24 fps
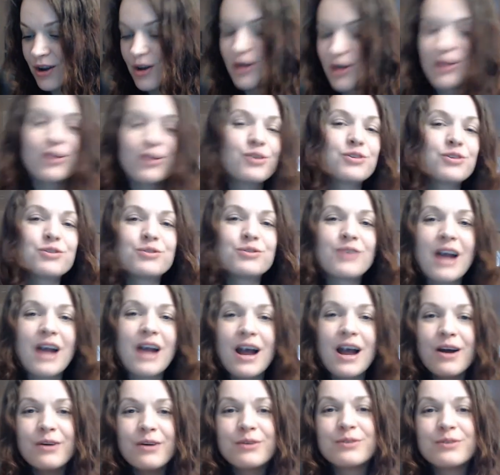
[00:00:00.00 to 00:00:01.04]
Her
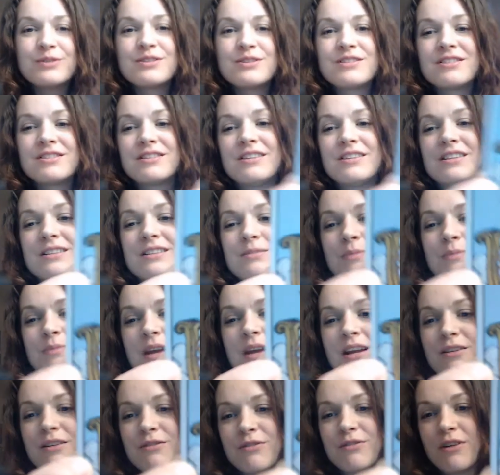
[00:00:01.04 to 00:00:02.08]
crown is
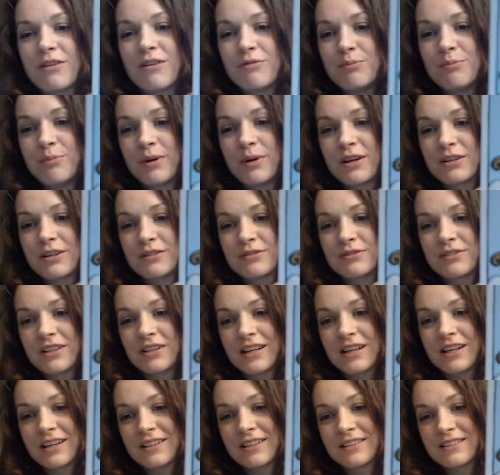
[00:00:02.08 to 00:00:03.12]
made of
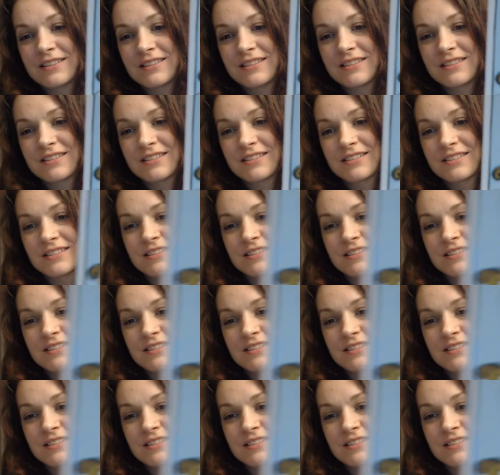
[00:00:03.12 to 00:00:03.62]
butterflies. Let's